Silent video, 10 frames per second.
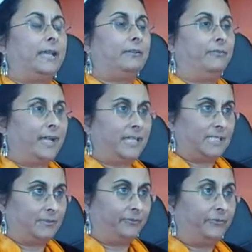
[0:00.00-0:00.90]

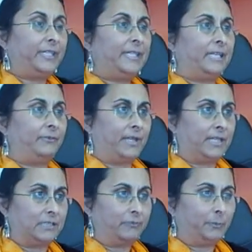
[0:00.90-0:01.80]
advice, free
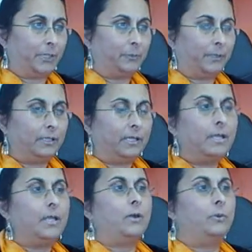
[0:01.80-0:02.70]
advice for people.
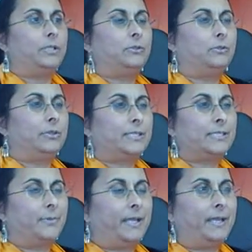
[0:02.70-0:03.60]
We do
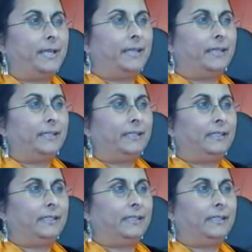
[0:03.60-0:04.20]
this by